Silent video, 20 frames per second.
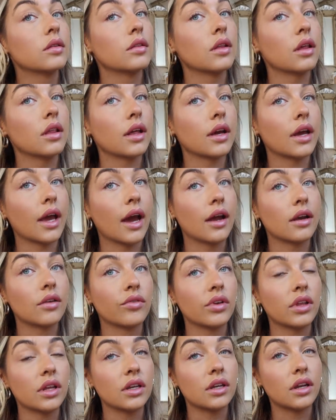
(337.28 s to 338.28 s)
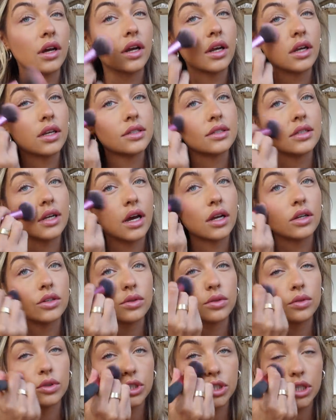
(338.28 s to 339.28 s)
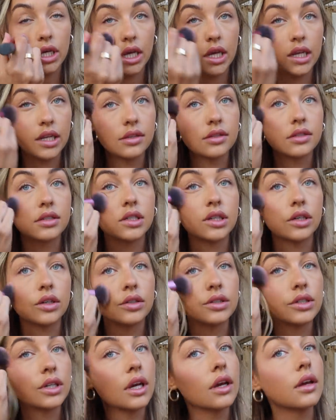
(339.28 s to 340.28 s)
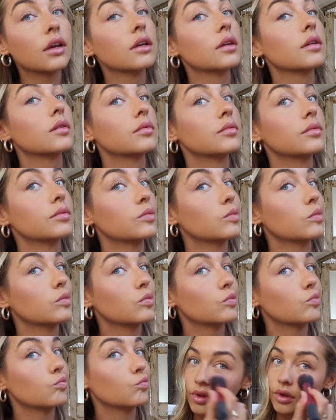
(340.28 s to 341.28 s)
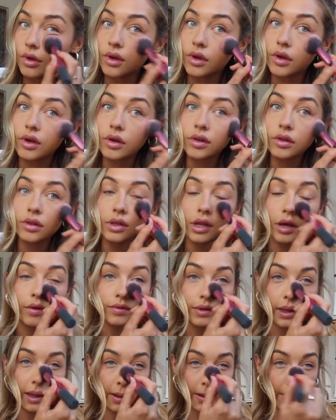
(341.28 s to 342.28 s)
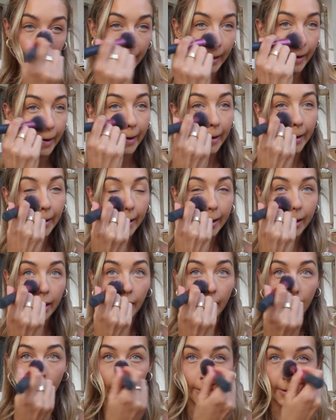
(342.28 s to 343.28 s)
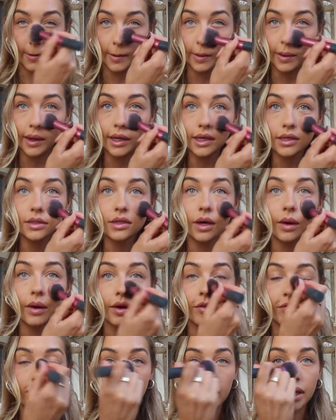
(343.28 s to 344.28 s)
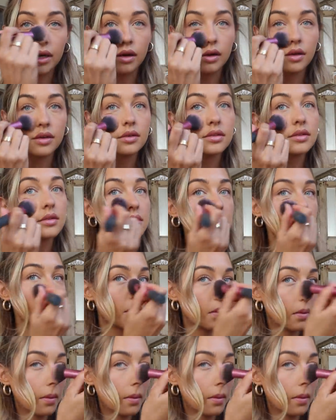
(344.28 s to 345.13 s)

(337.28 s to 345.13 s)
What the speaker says: They like add really nice natural sheens to your cheek. Love that. And I always go over my nose